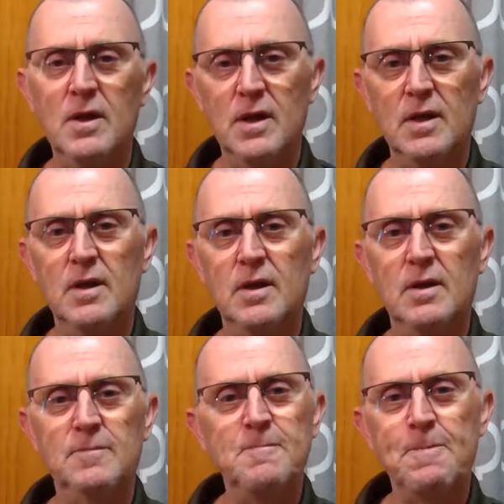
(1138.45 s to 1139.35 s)

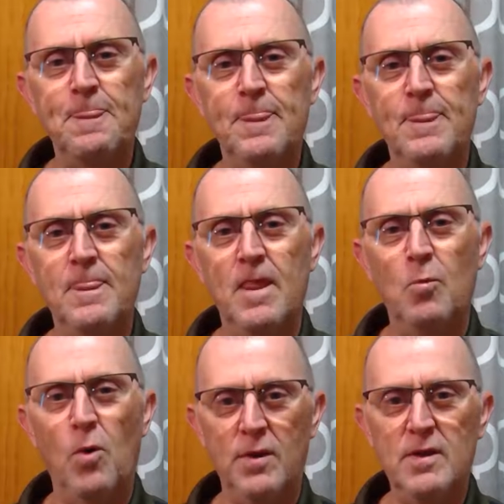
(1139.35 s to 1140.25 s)
Uh,
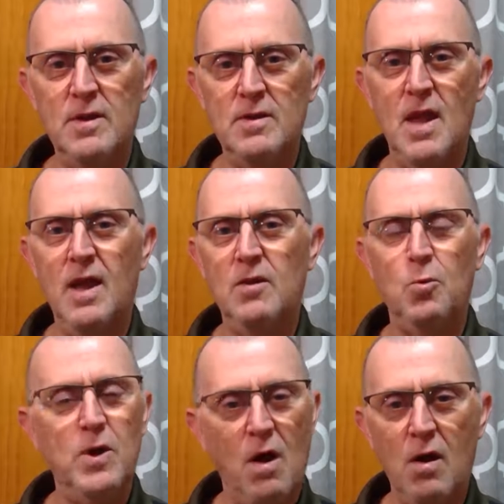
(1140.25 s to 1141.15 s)
one of these days
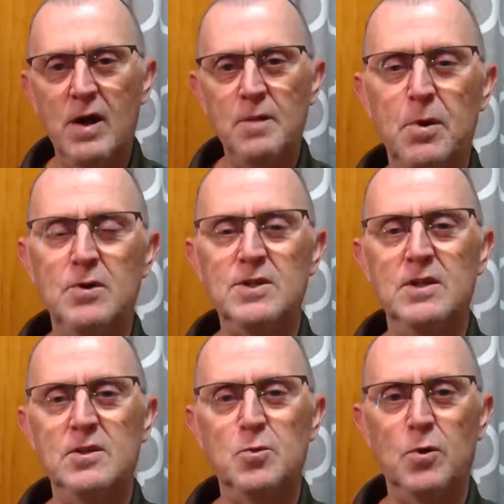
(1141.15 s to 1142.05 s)
we are
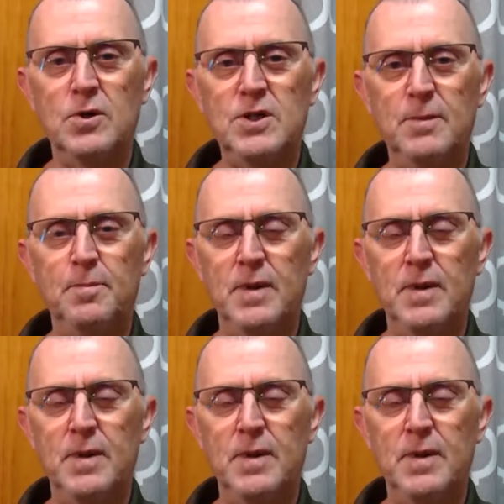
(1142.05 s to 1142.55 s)
person as worship,